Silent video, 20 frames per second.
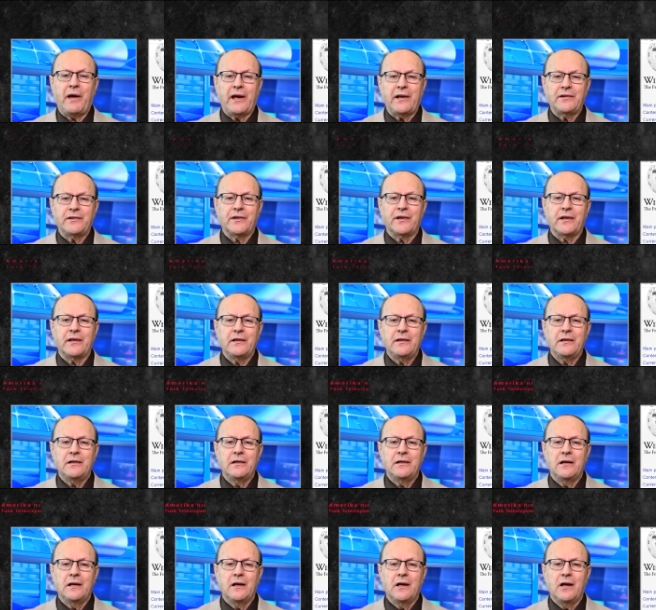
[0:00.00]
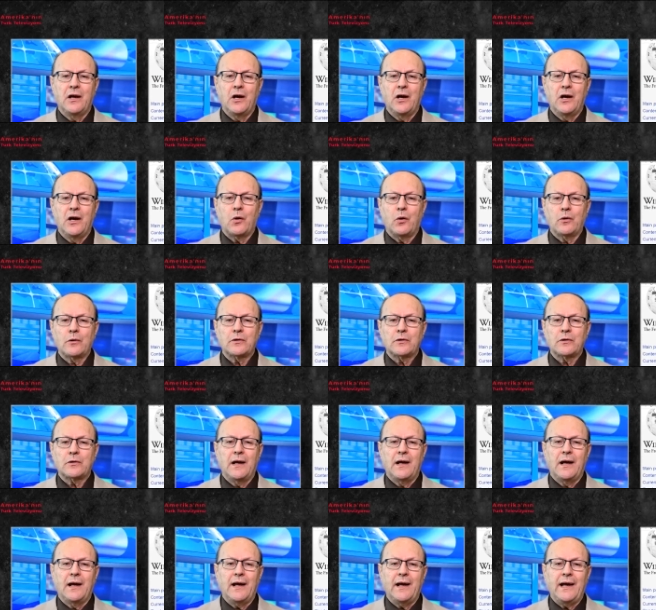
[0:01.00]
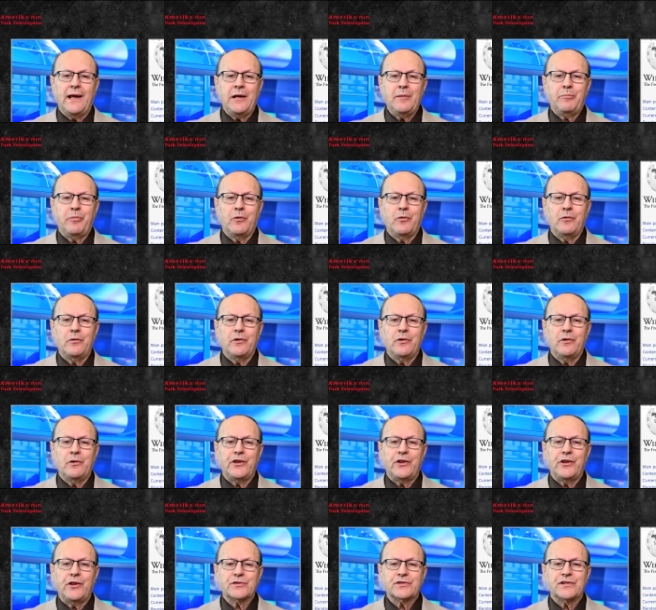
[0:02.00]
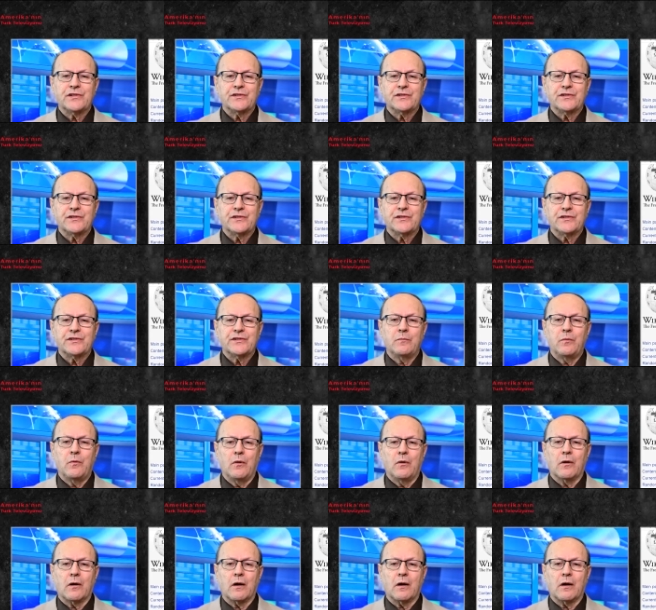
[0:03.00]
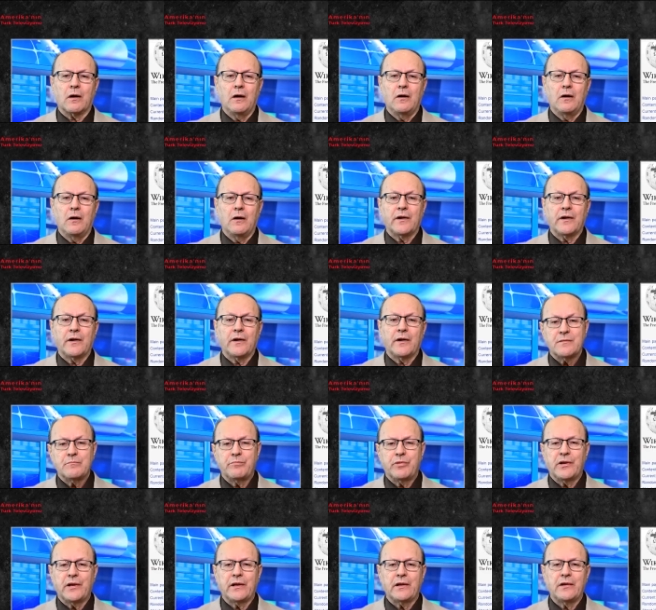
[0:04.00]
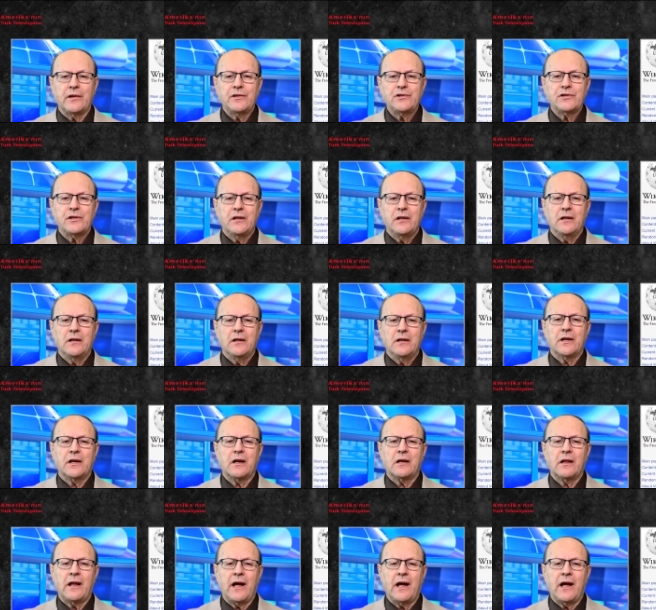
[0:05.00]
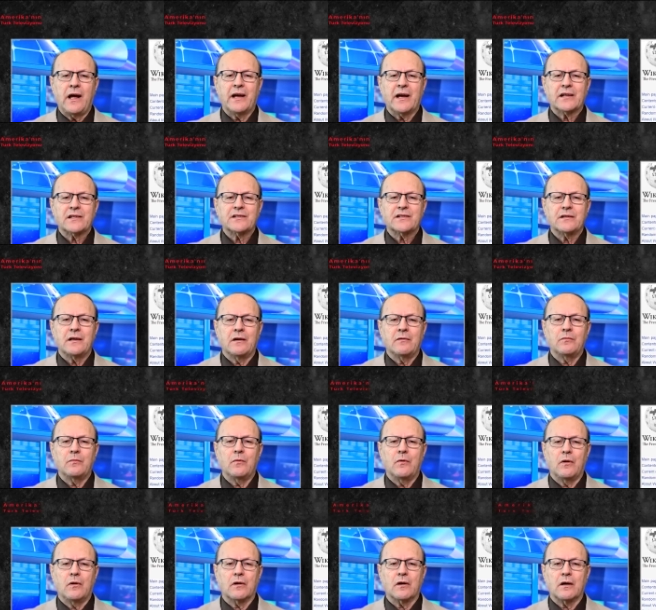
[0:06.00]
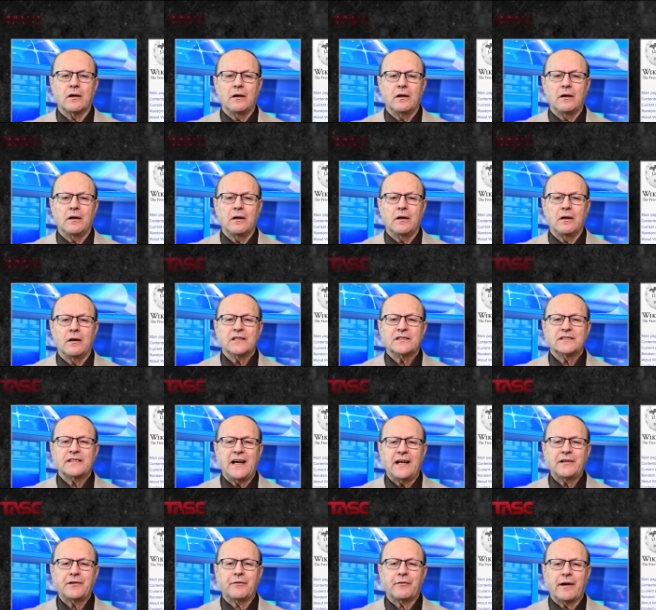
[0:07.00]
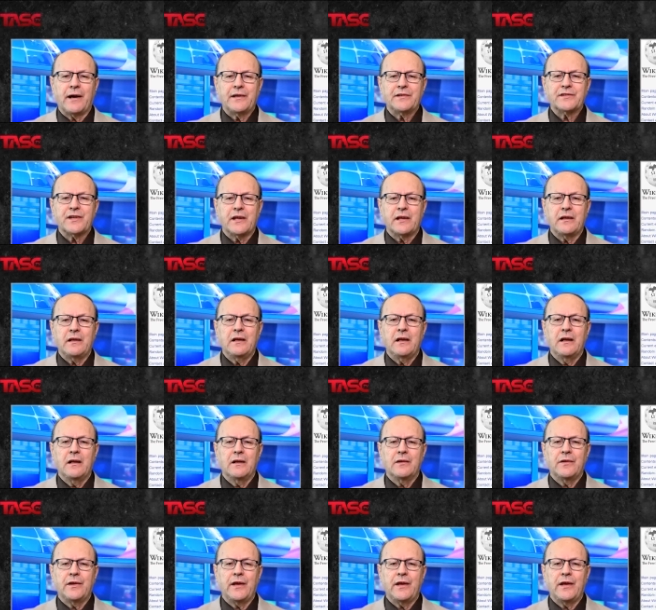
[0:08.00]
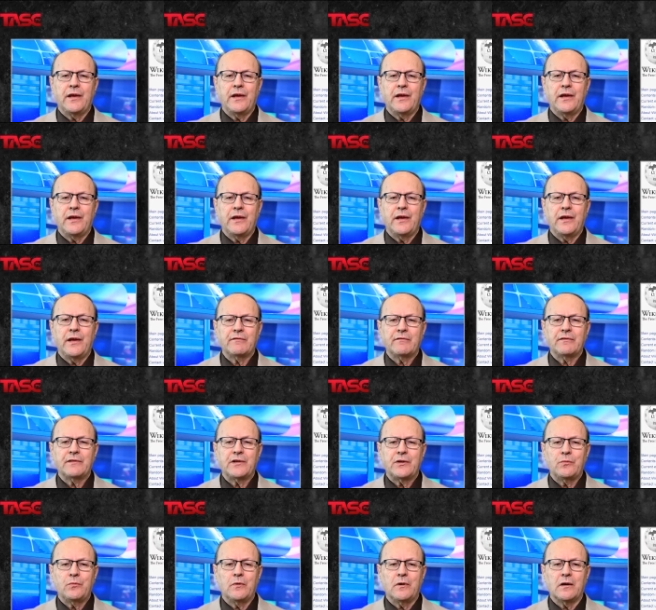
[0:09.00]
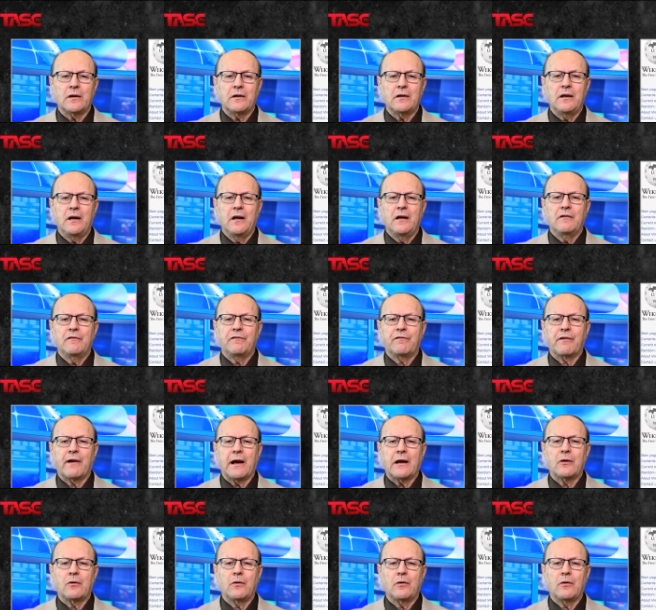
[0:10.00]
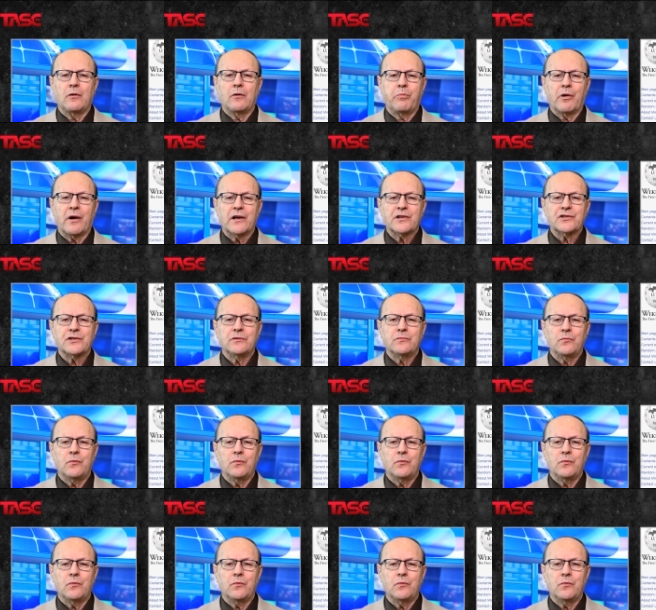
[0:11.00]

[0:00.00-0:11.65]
painting called Apotheosis of War, or in simple English, The Climax of War, satirizing the eighteen seventy-one Franco-Prussian